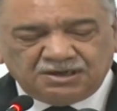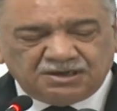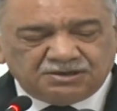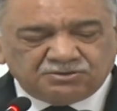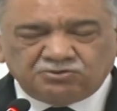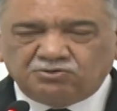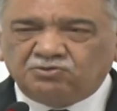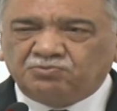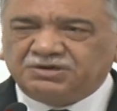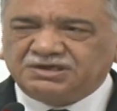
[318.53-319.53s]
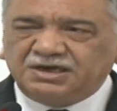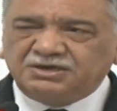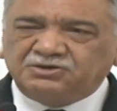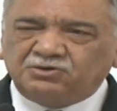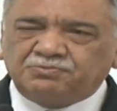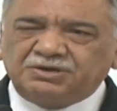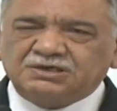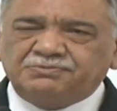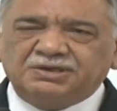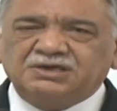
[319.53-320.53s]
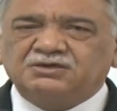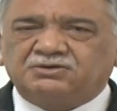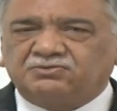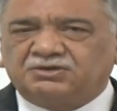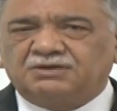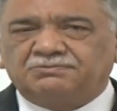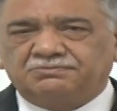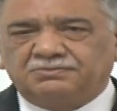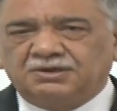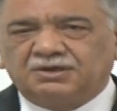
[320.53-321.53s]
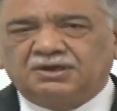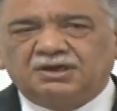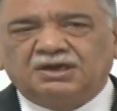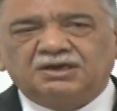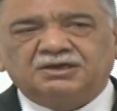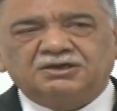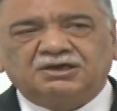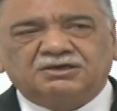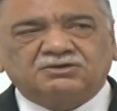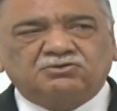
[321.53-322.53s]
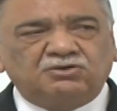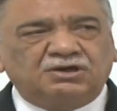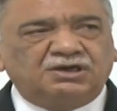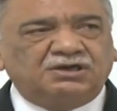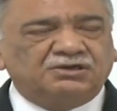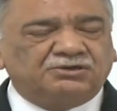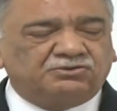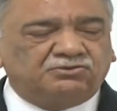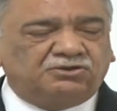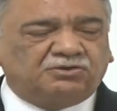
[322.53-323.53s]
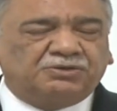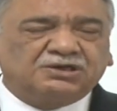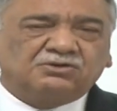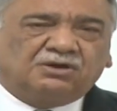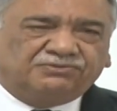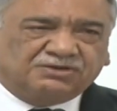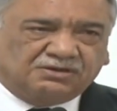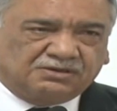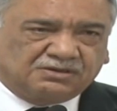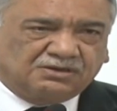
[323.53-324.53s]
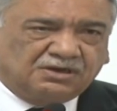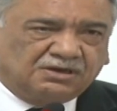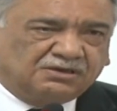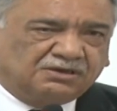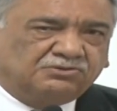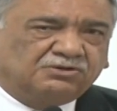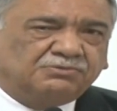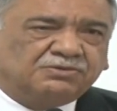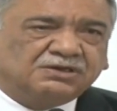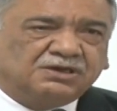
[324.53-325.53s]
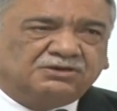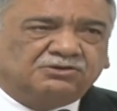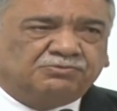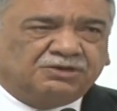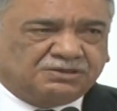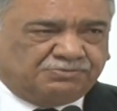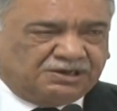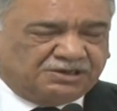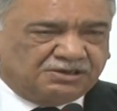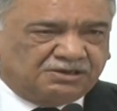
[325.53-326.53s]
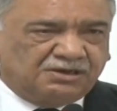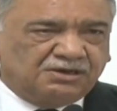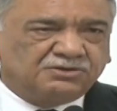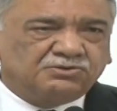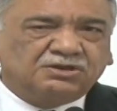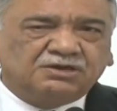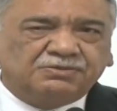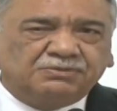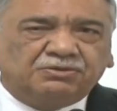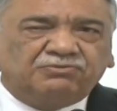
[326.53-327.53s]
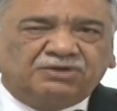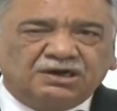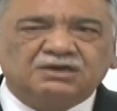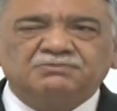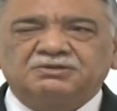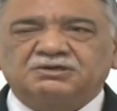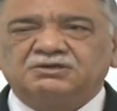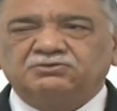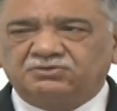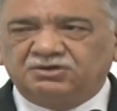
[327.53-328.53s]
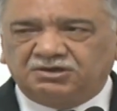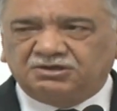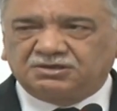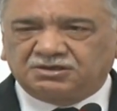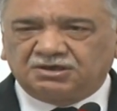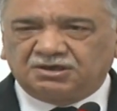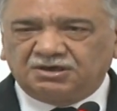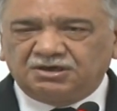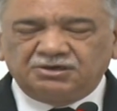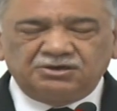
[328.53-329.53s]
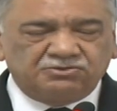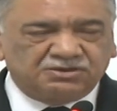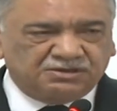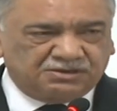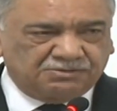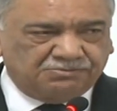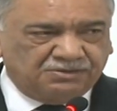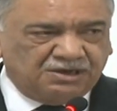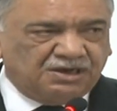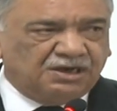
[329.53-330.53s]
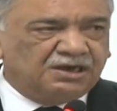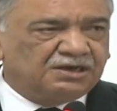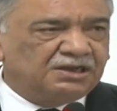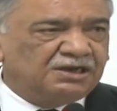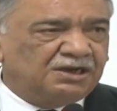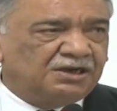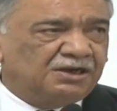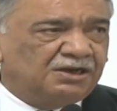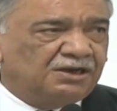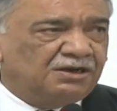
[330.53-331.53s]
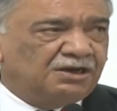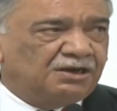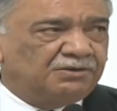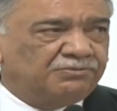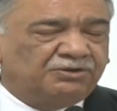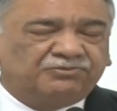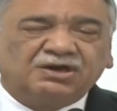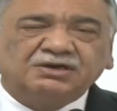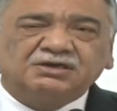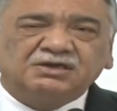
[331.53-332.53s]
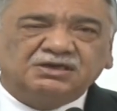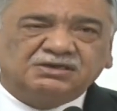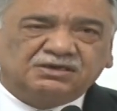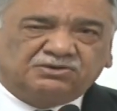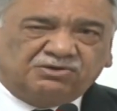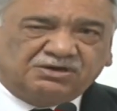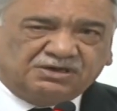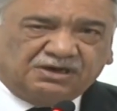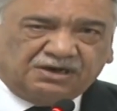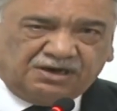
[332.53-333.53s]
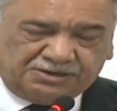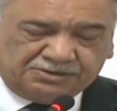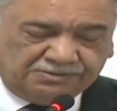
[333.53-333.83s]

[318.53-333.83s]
So present your best picture to them. And it is only through your best officers that you can present your best picture so that people welcome this new system, and they will find it easier to integrate,